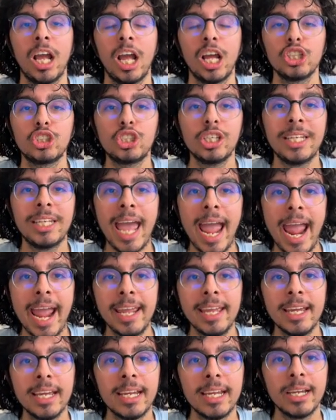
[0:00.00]

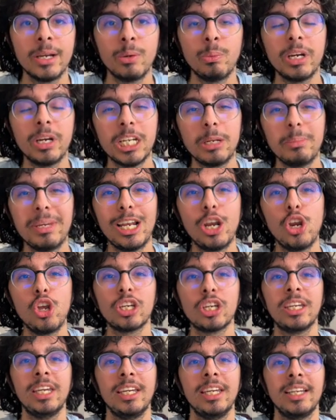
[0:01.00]
Today, we're going to be
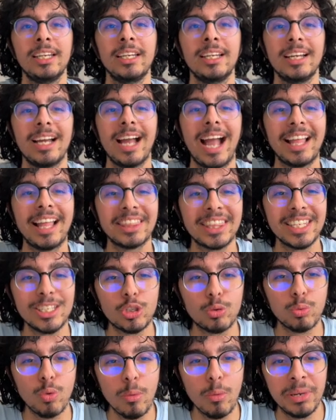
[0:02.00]
looking at
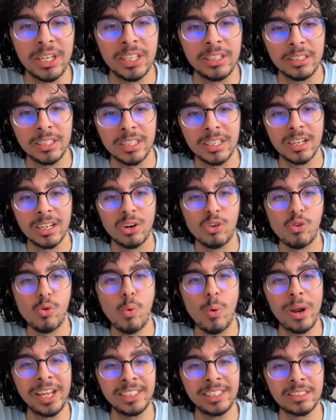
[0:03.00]
this woman,
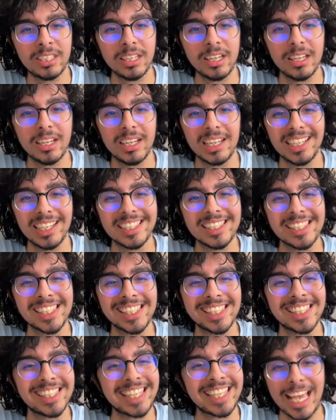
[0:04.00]
Winta
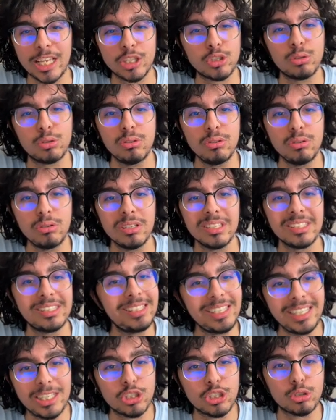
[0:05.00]
Zesu,
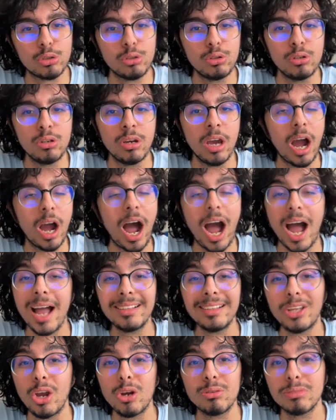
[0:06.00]
Zisu, I
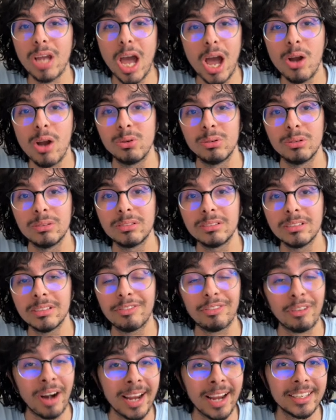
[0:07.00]
don't know.
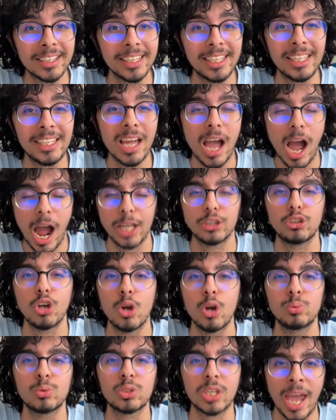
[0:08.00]
Frankly, I
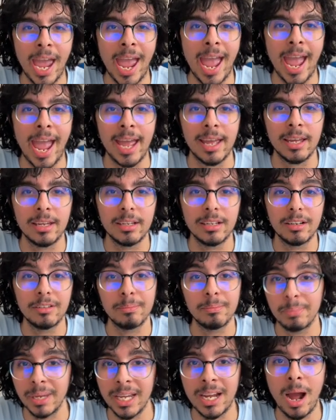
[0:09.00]
don't care.
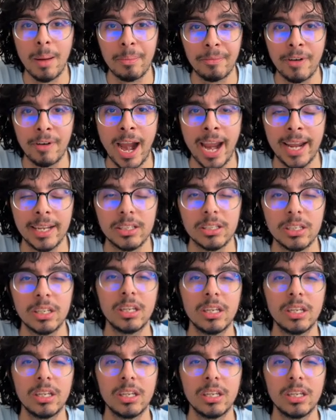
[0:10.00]
Big up Frank.